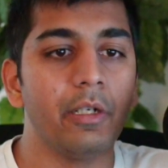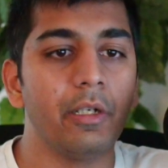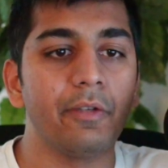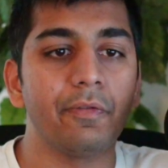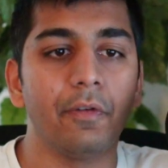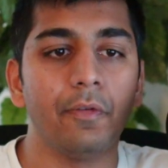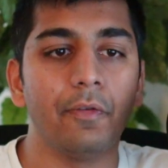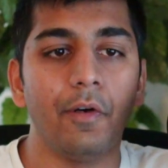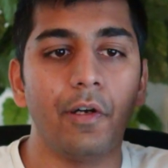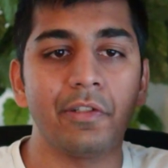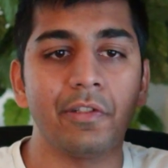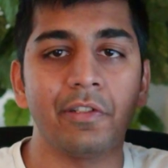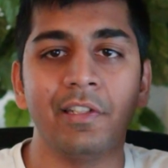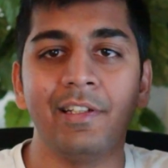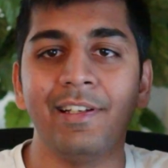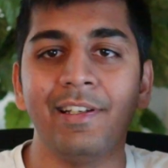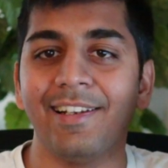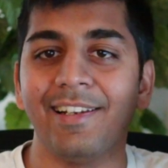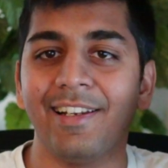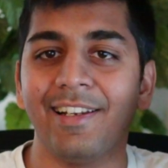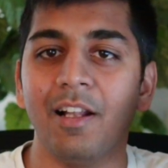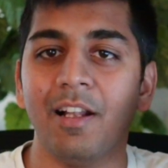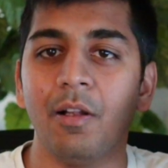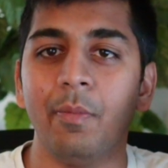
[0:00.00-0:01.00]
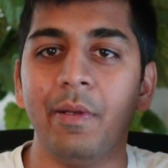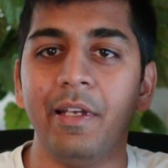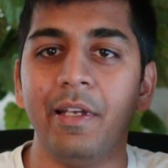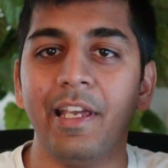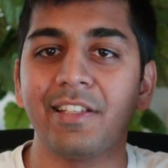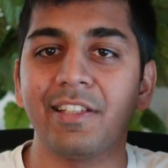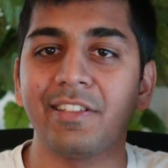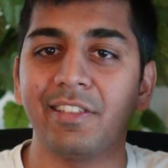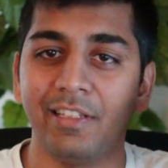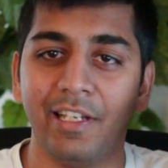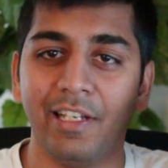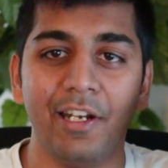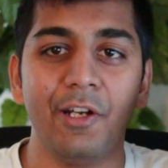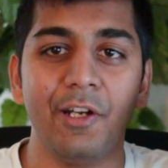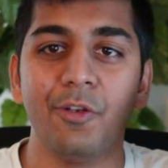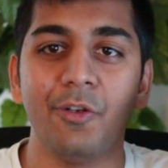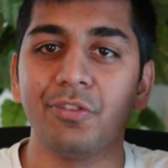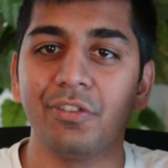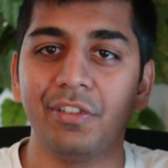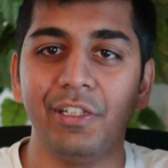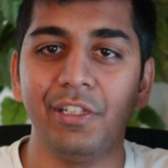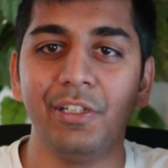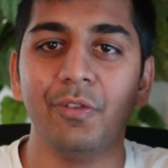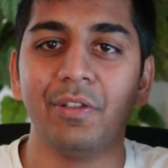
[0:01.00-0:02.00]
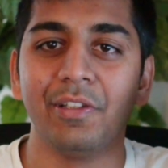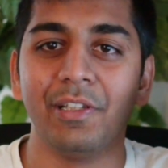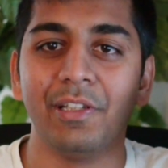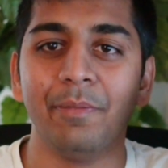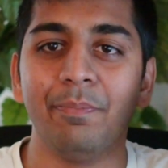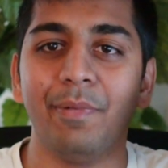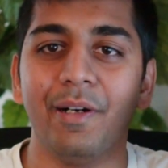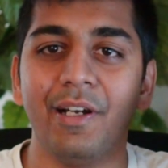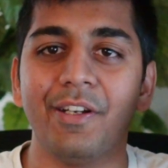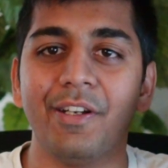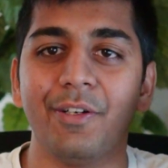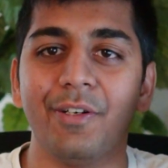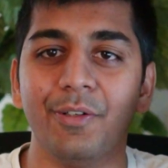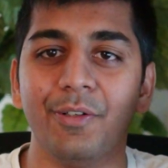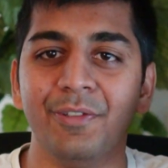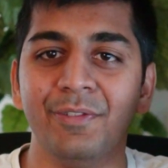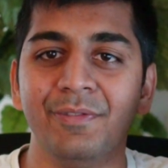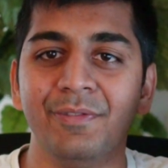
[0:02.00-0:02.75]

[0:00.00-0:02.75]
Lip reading: for watching, and I'll be excited to see you in the part two.